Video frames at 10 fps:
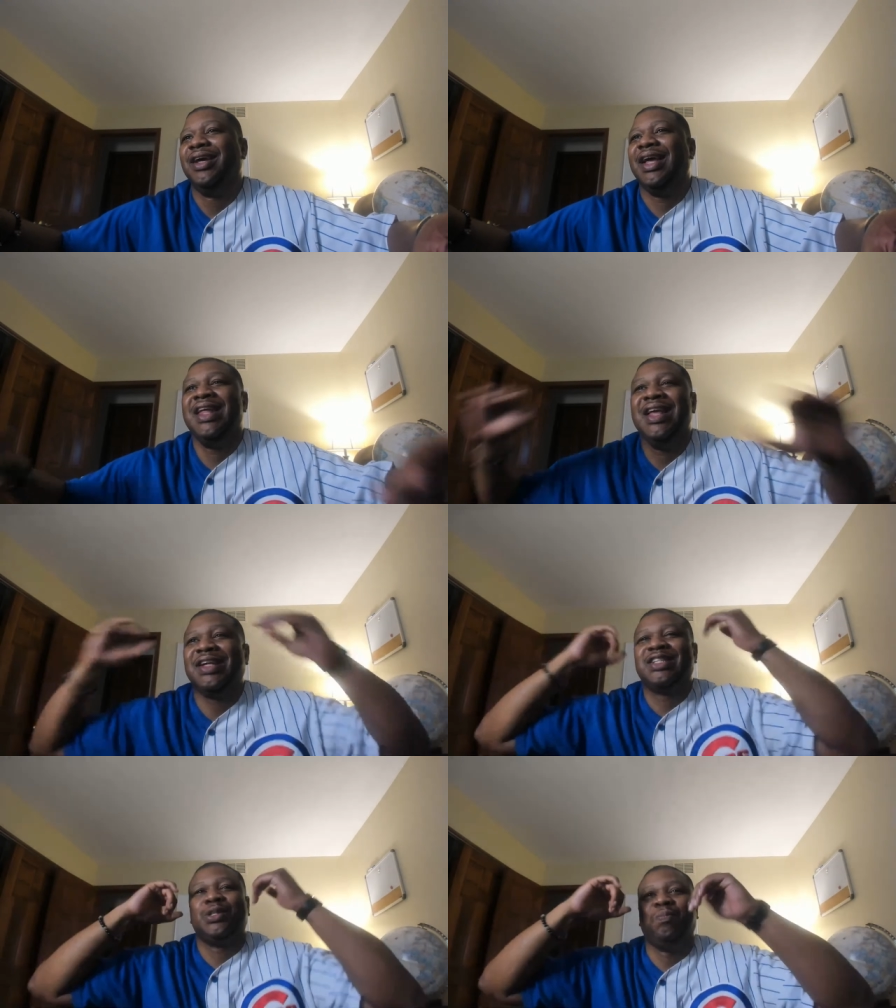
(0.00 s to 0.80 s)
And he
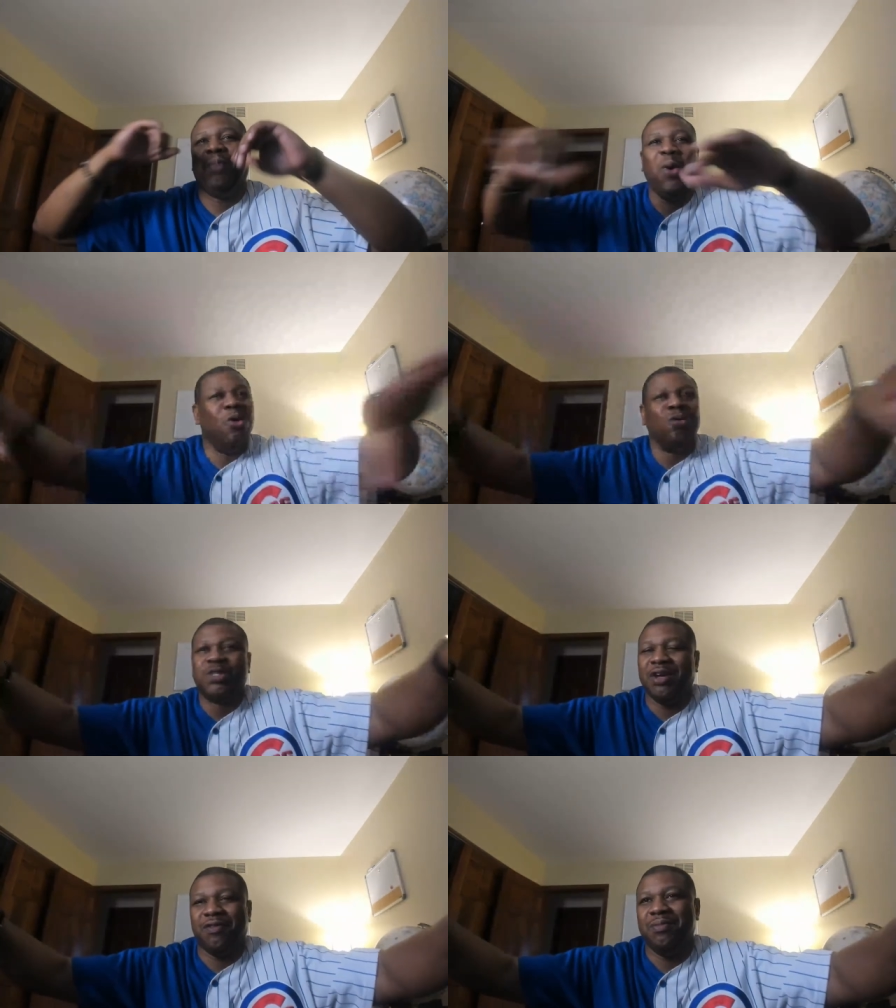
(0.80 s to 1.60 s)

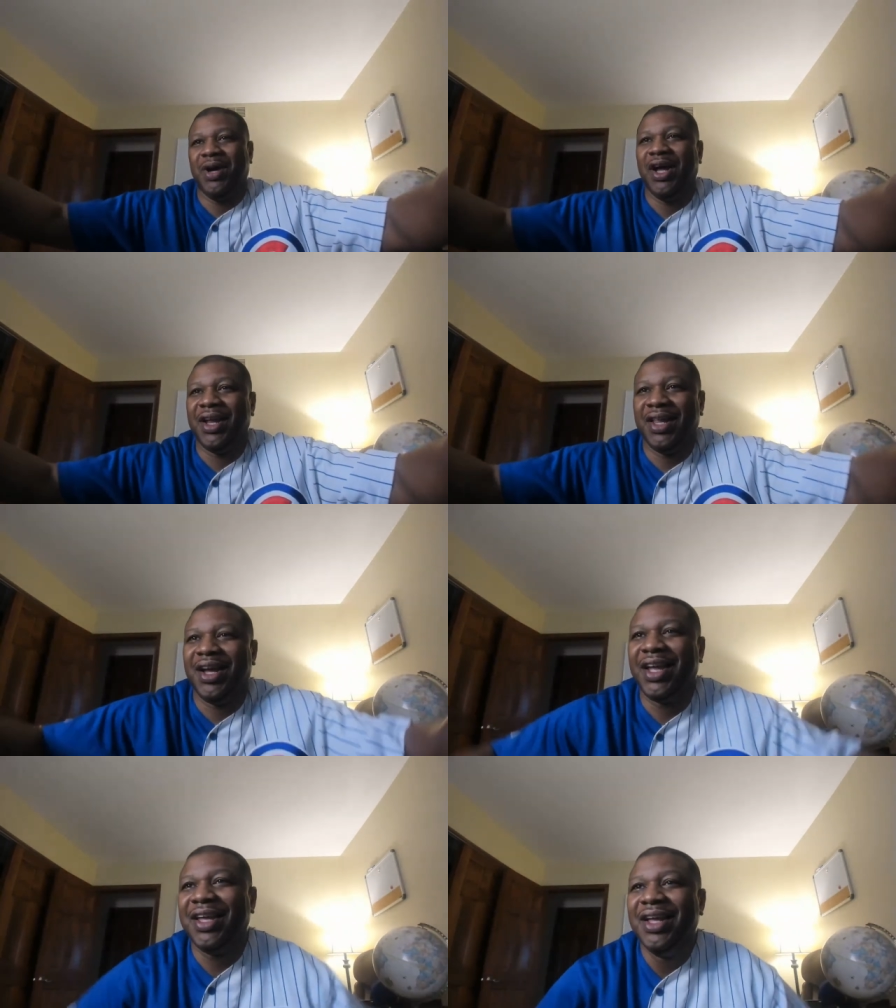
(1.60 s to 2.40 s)
exposed everybody
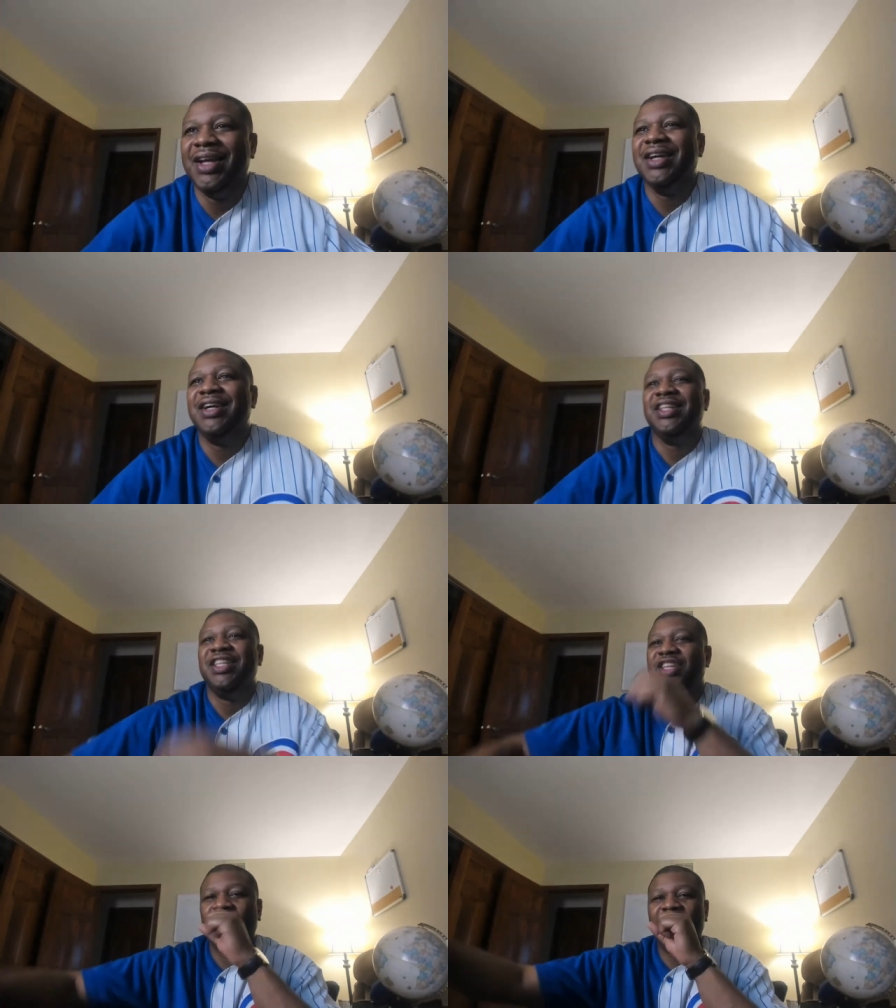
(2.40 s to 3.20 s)
like,
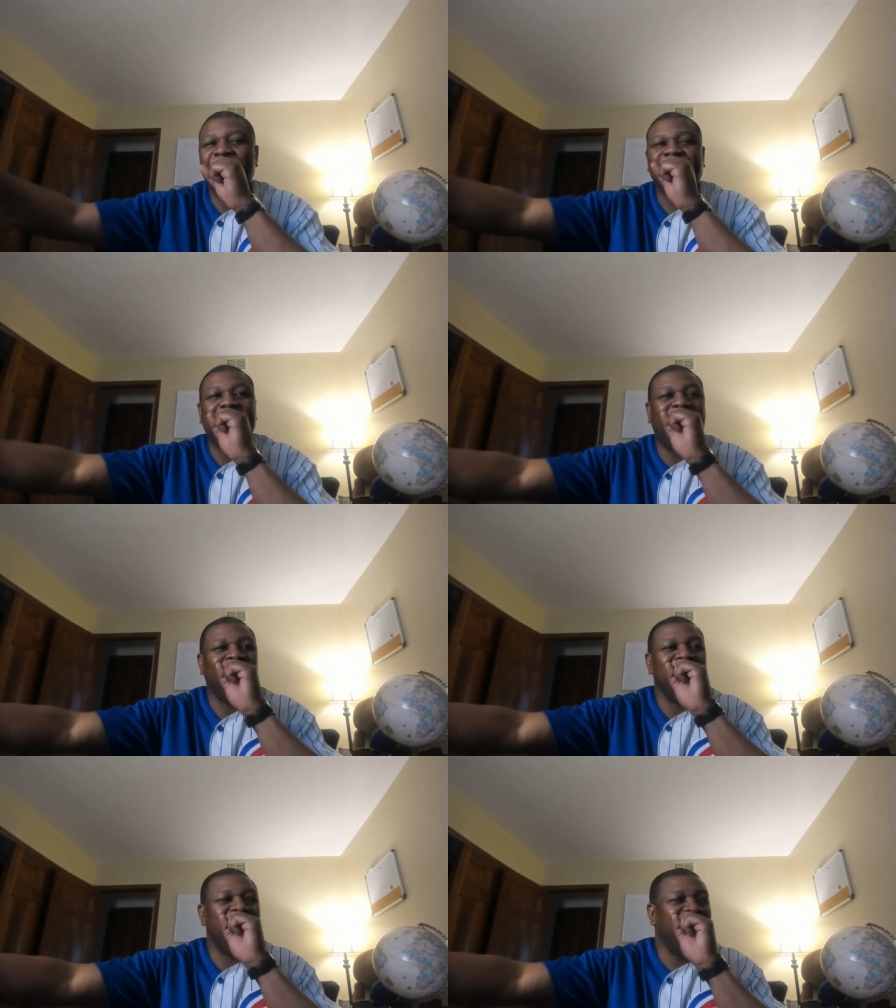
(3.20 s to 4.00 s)
you're a
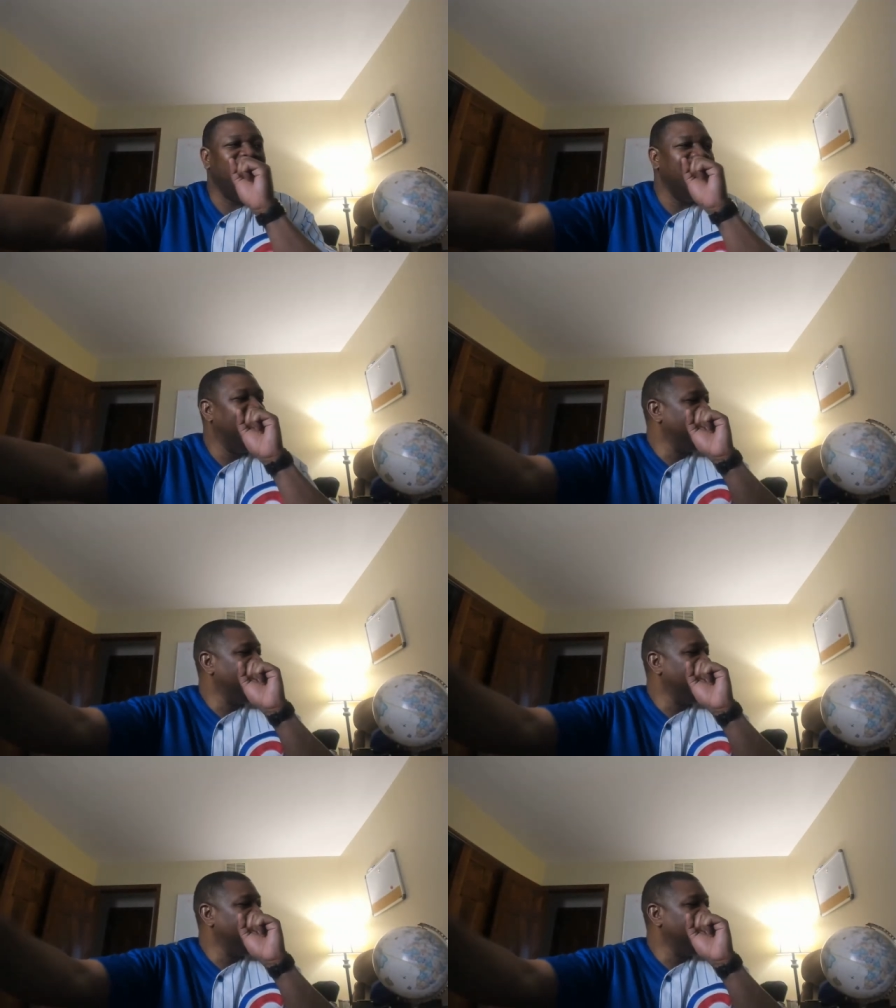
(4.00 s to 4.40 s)
phony.